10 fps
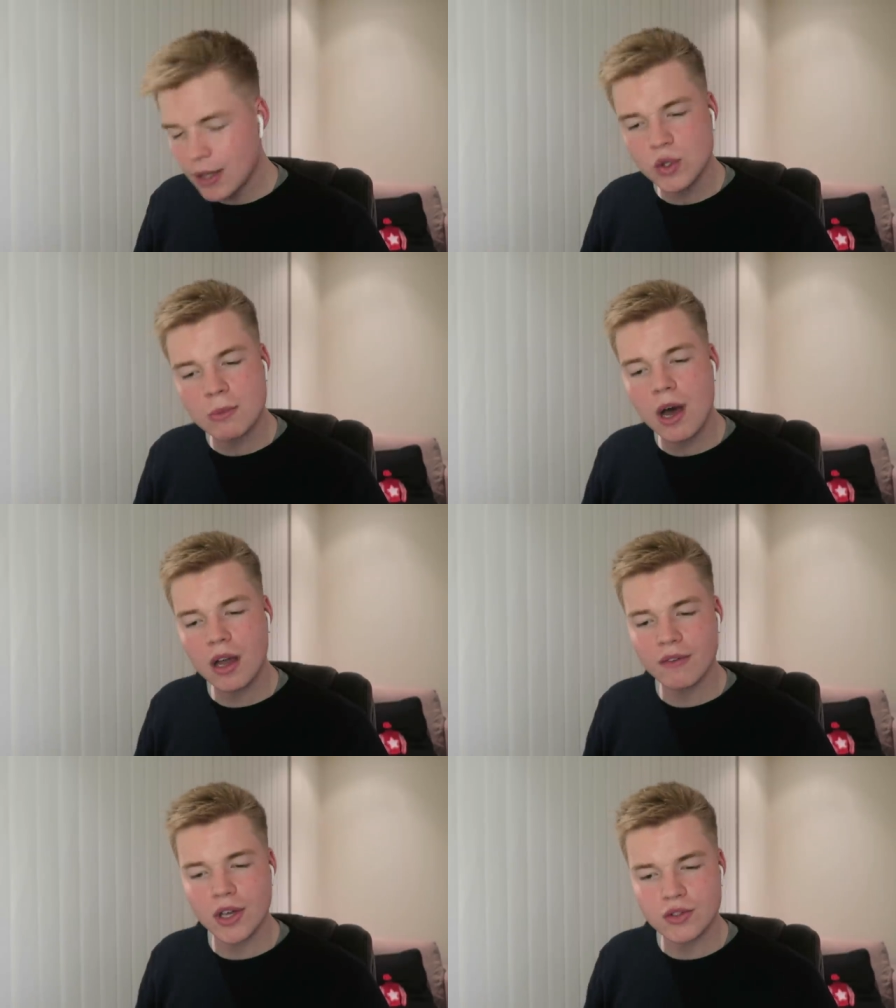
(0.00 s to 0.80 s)
down to a
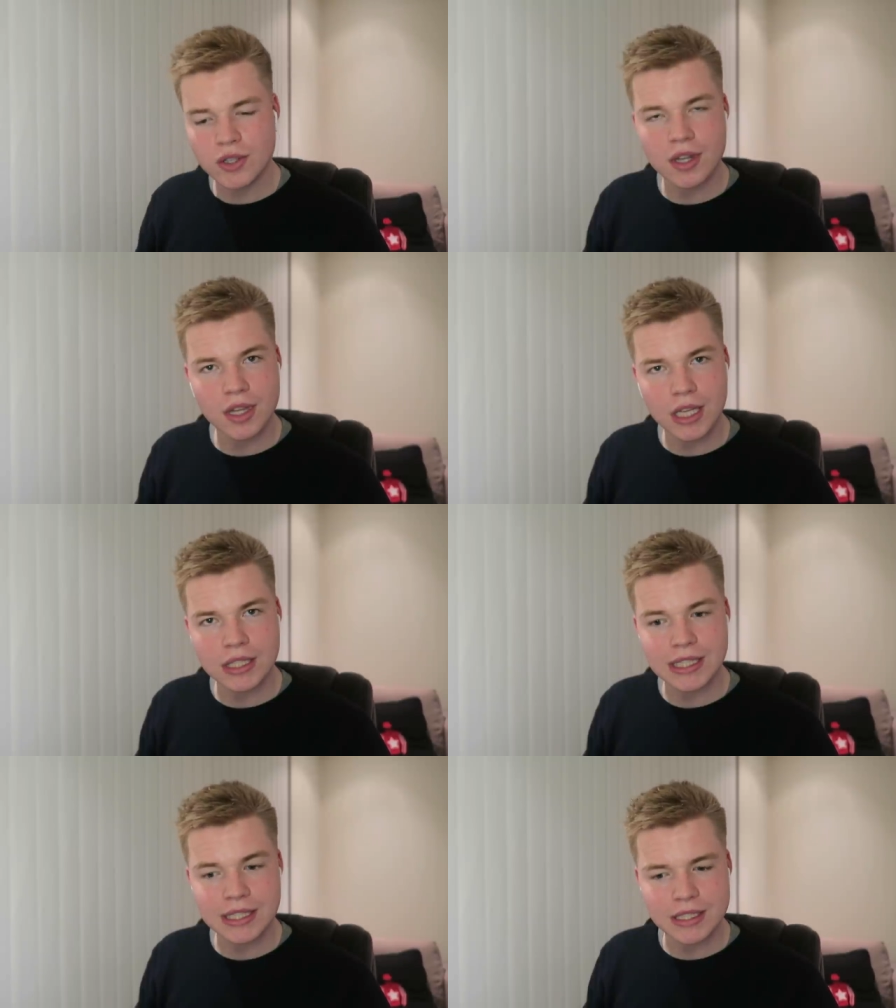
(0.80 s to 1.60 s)
mark of
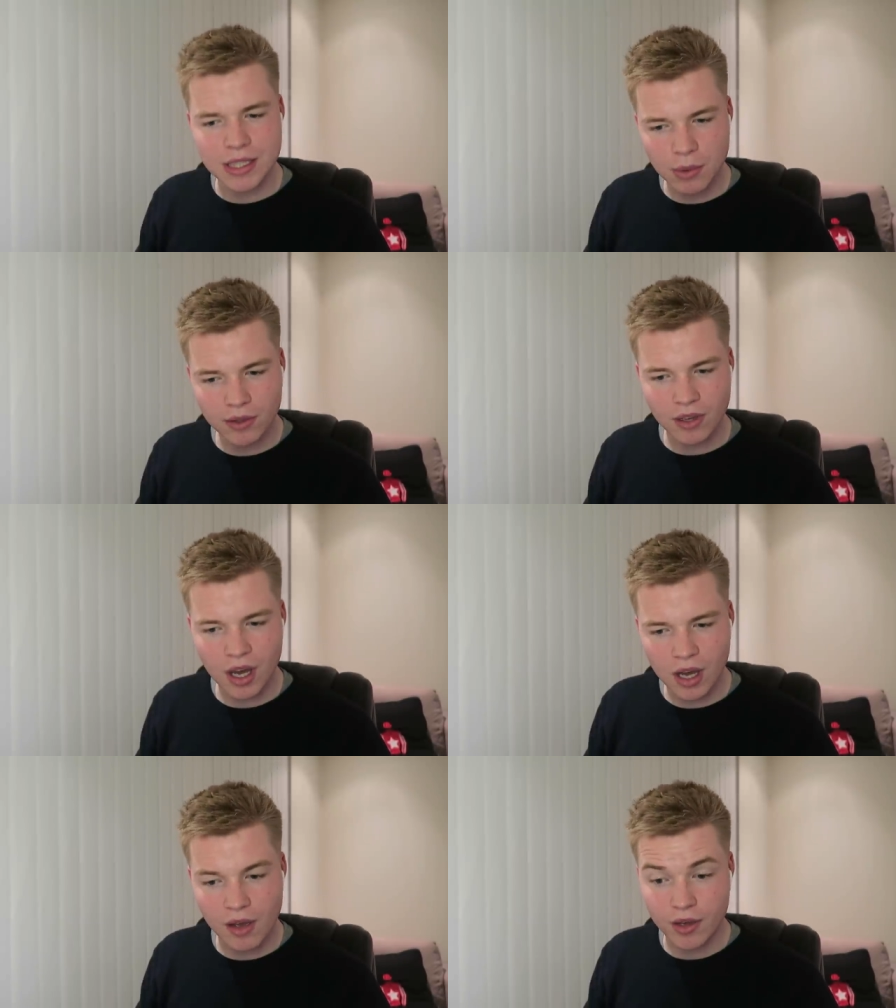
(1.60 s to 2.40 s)
113 she was at
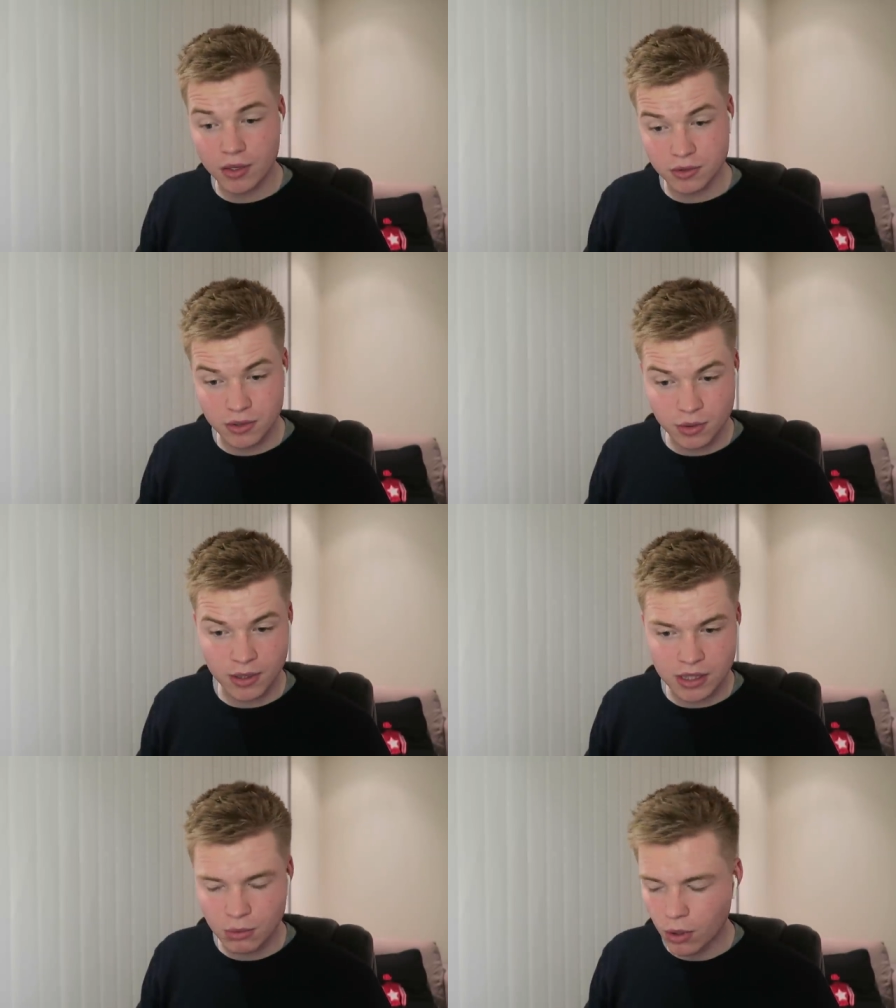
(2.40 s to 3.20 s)
a high of
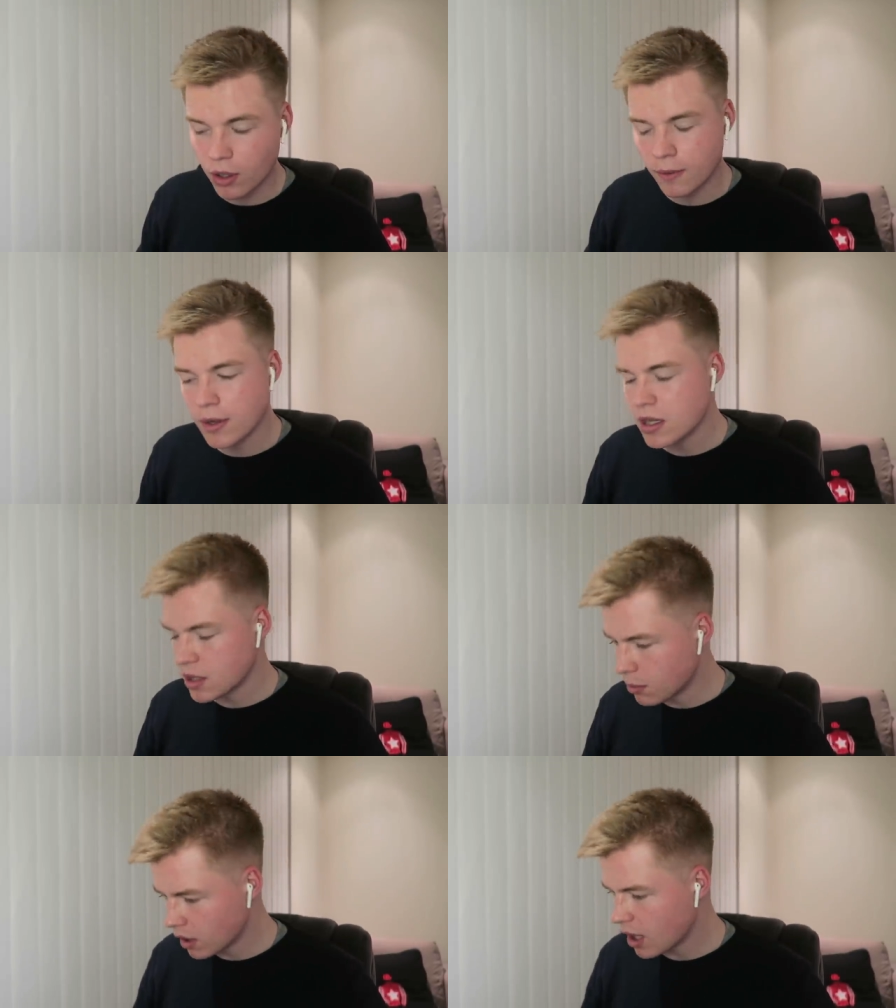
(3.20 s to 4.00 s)
121
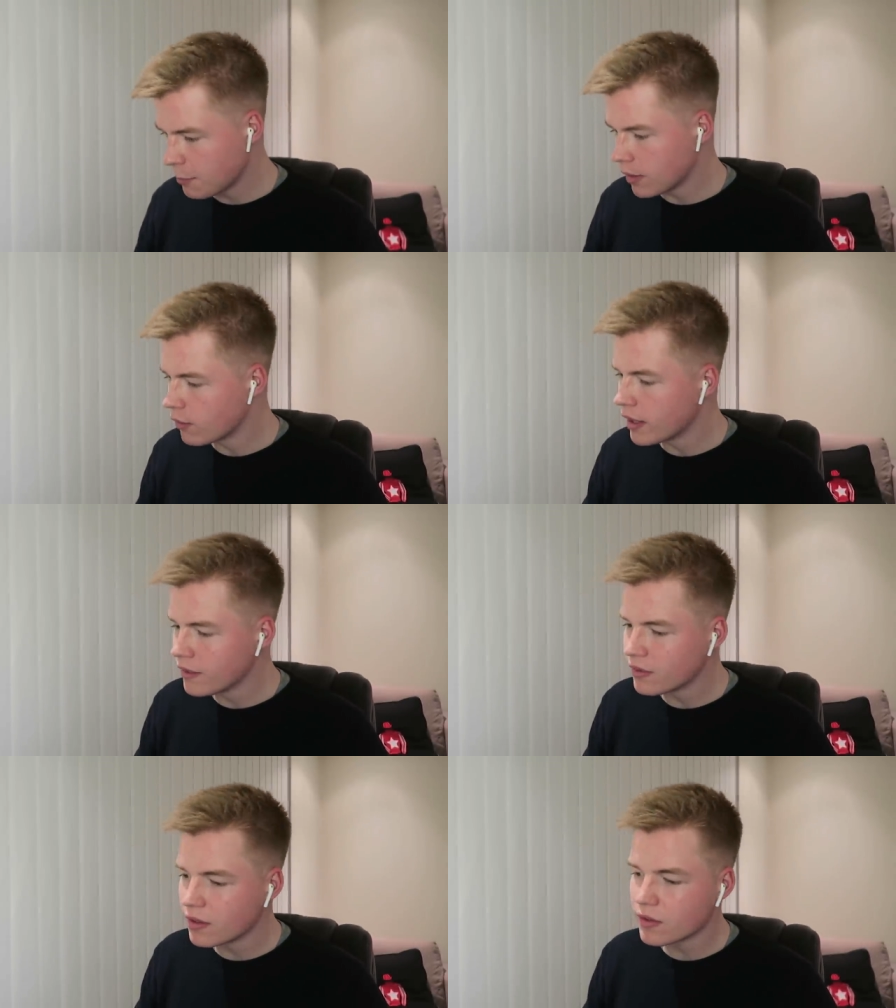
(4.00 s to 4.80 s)
she won a couple of
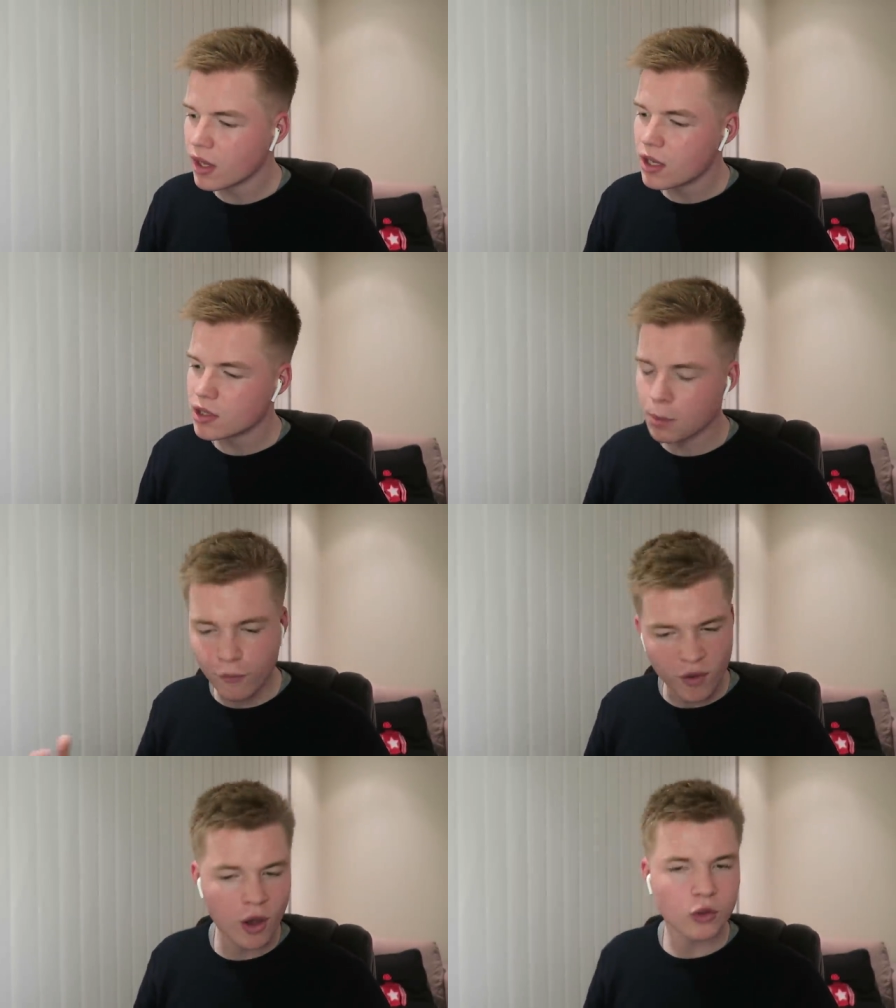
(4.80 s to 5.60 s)
races she
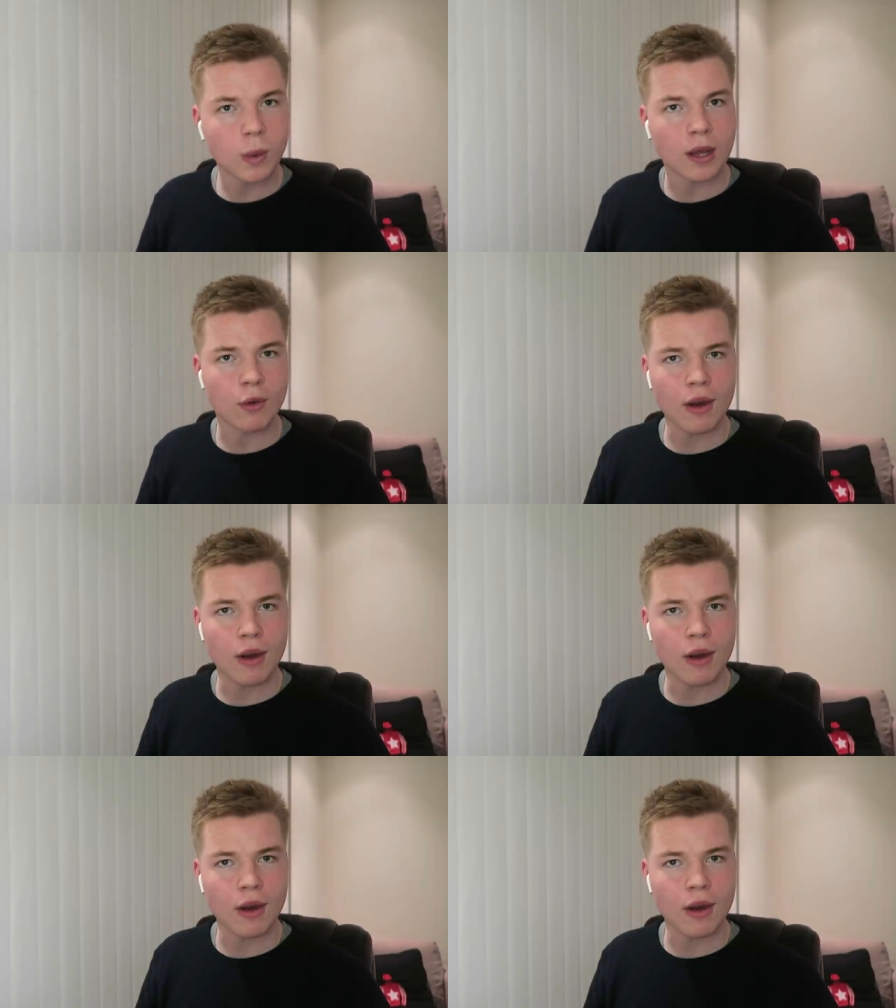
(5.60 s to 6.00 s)
prefers quicker